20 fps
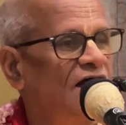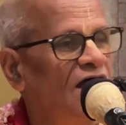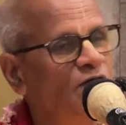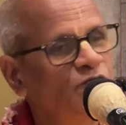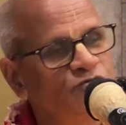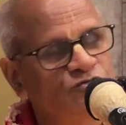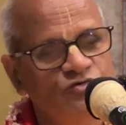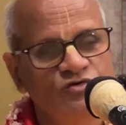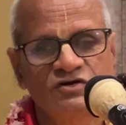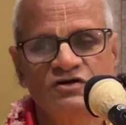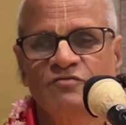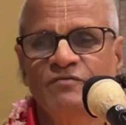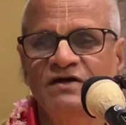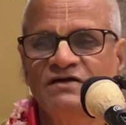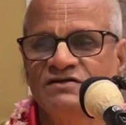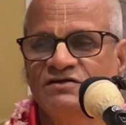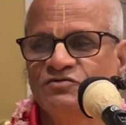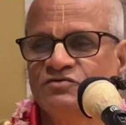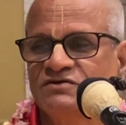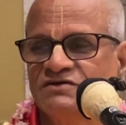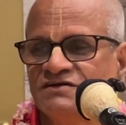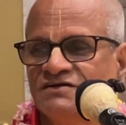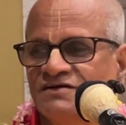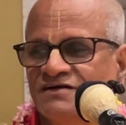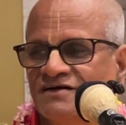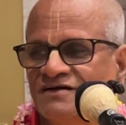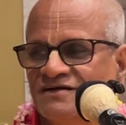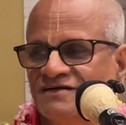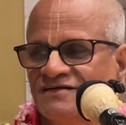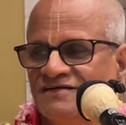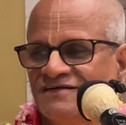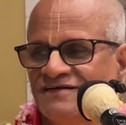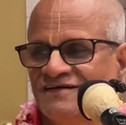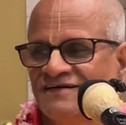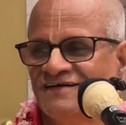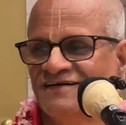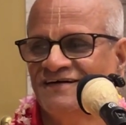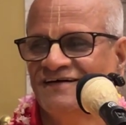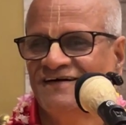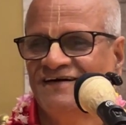I am doing my duty here.
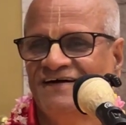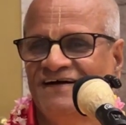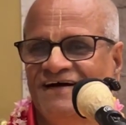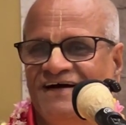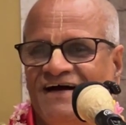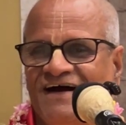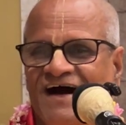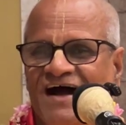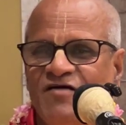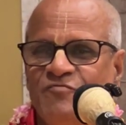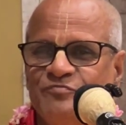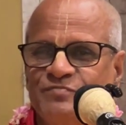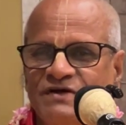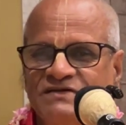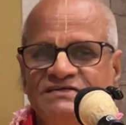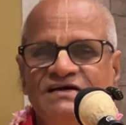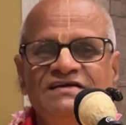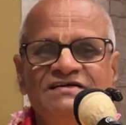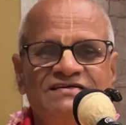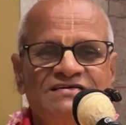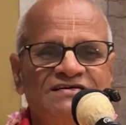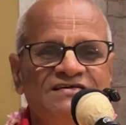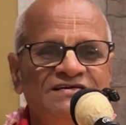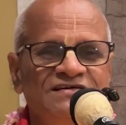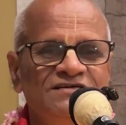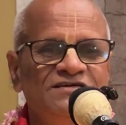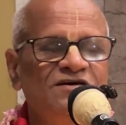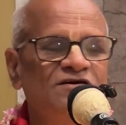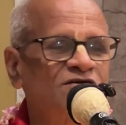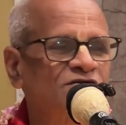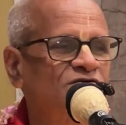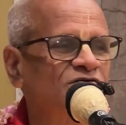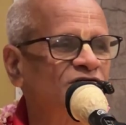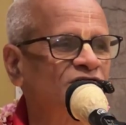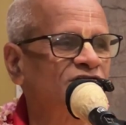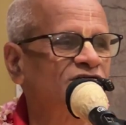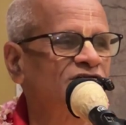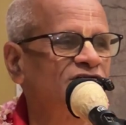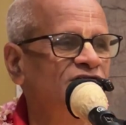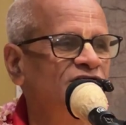I am present in your
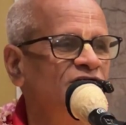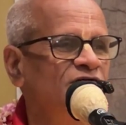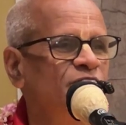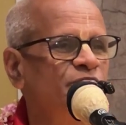court.